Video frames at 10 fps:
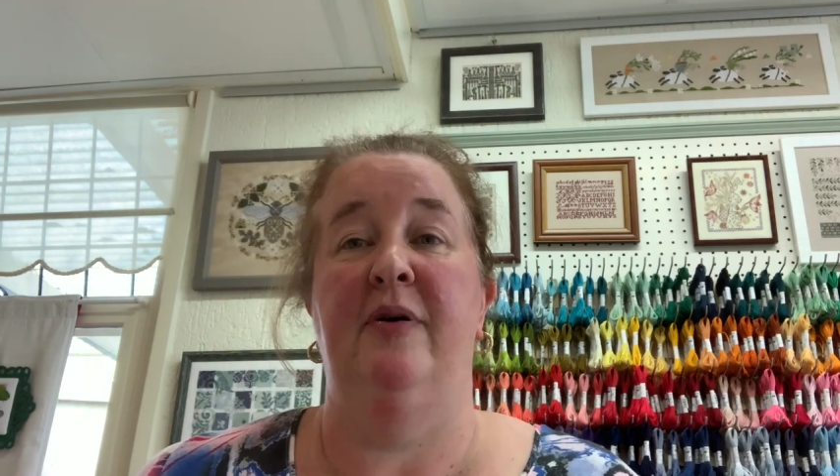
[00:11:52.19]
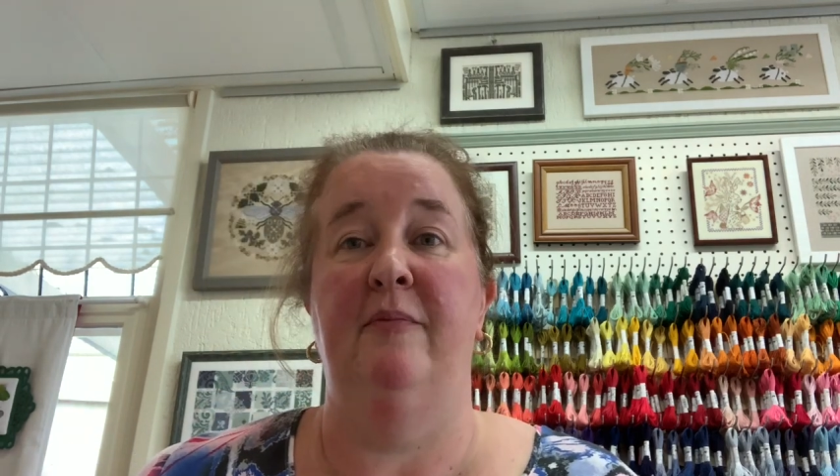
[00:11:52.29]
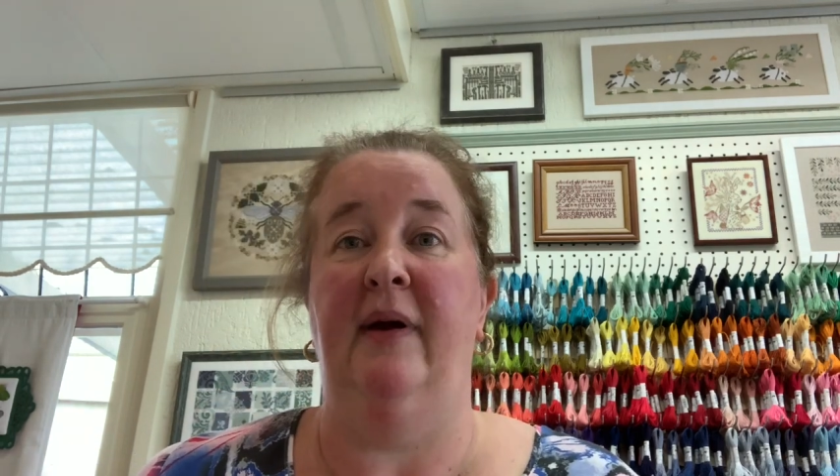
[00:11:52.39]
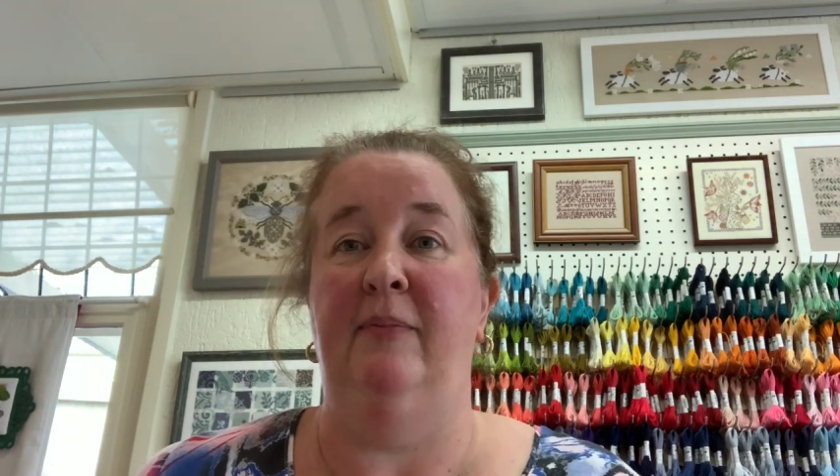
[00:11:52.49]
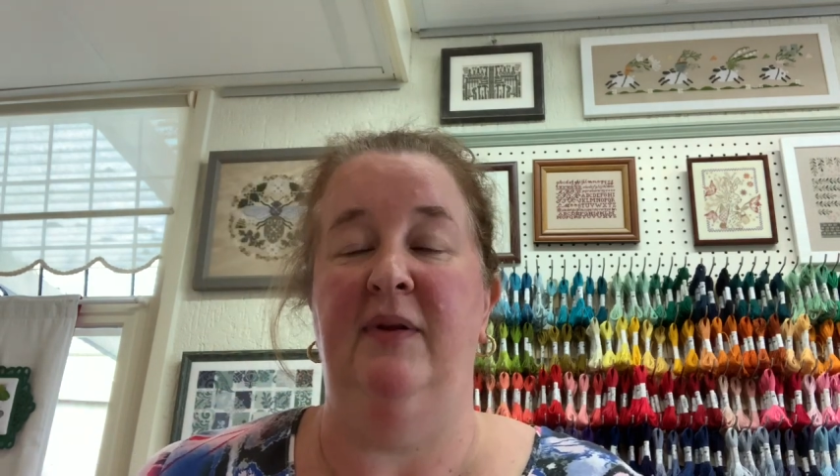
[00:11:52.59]

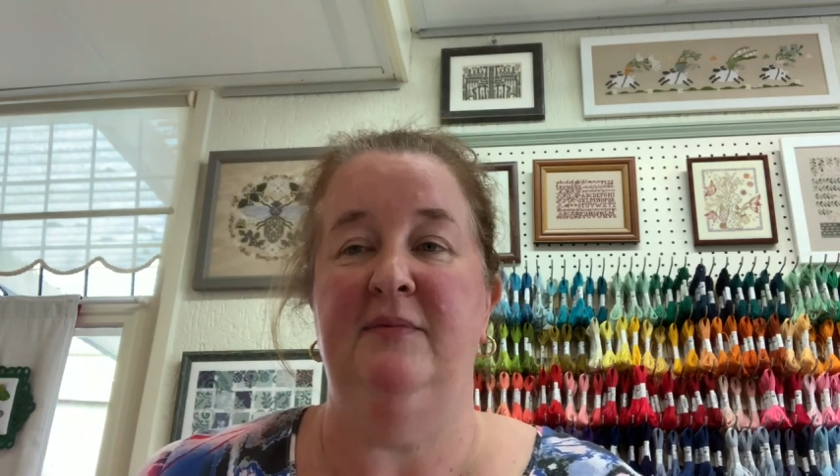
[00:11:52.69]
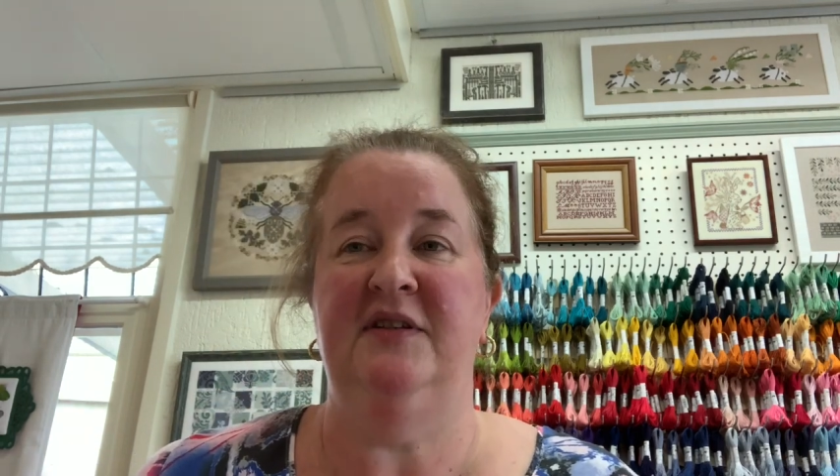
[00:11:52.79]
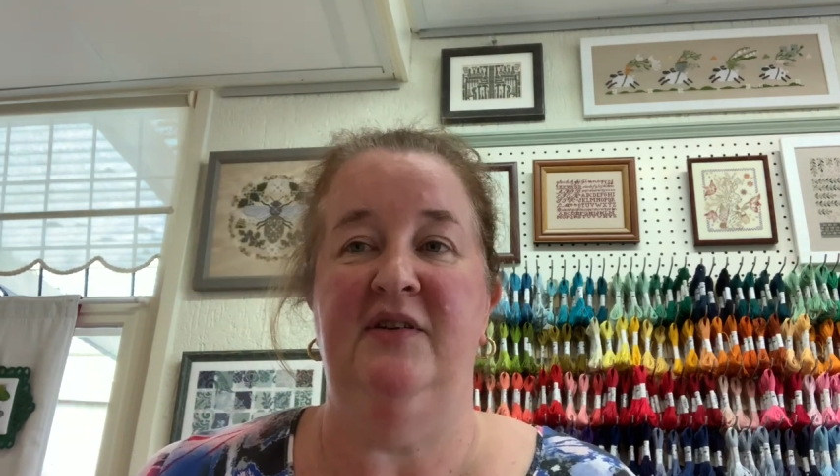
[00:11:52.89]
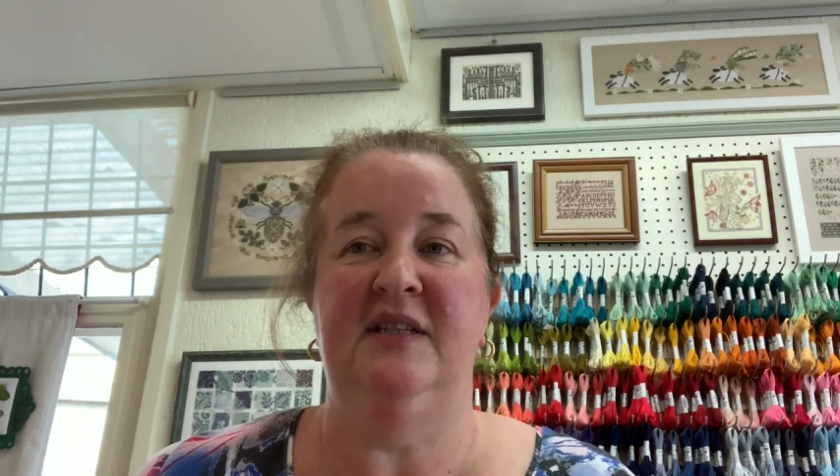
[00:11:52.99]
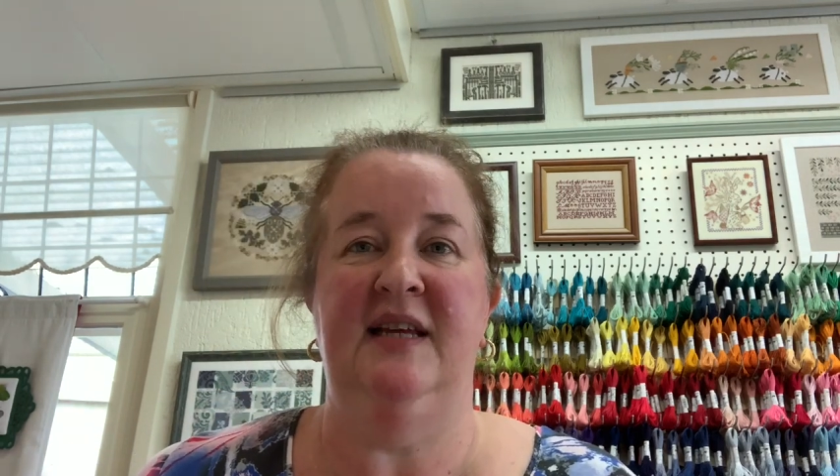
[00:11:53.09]
by Plum
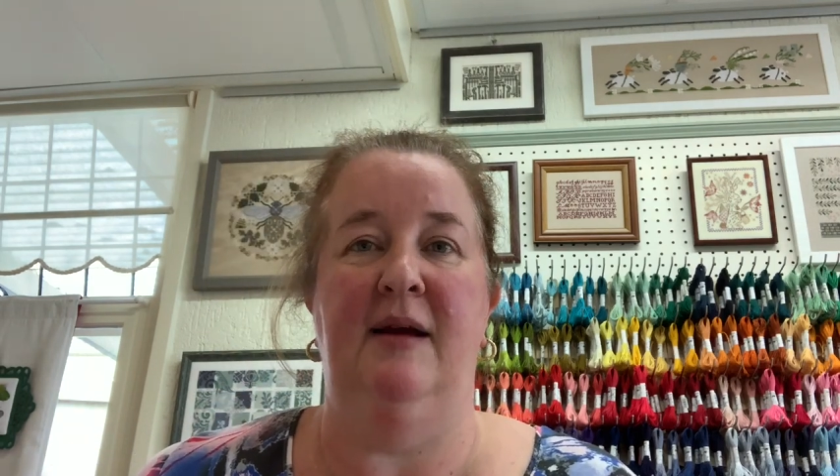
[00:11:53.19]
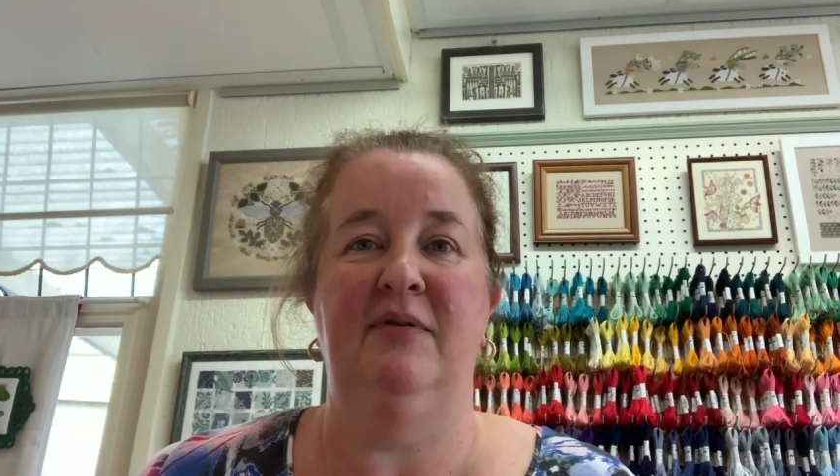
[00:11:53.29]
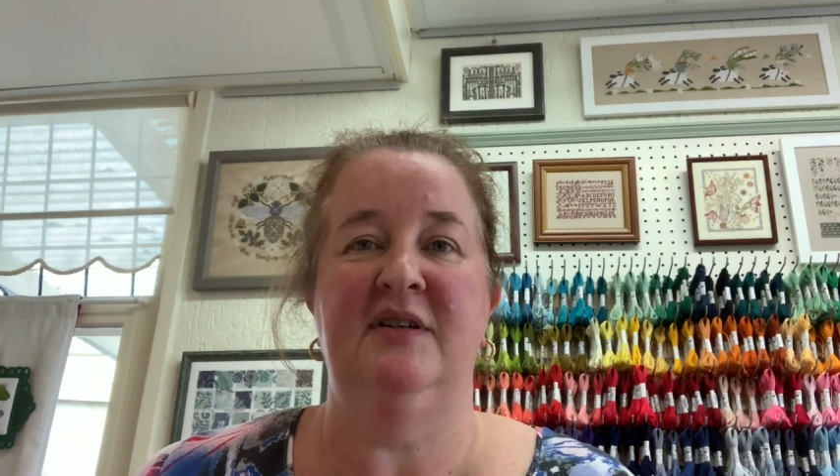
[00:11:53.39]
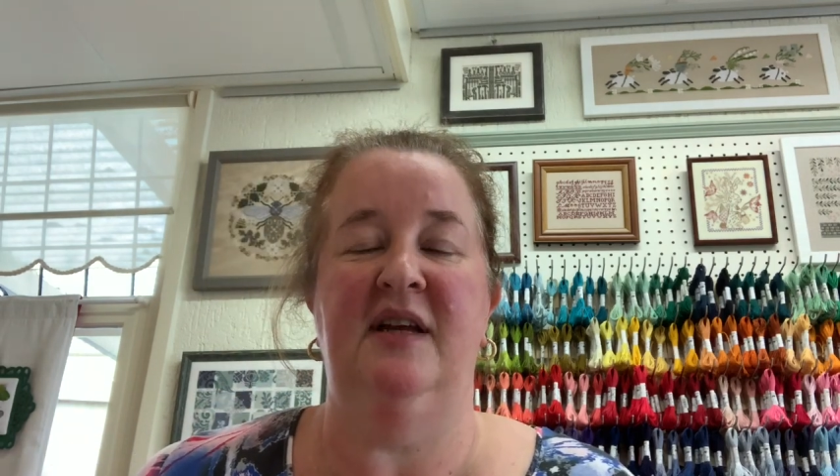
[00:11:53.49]
Street Samplers,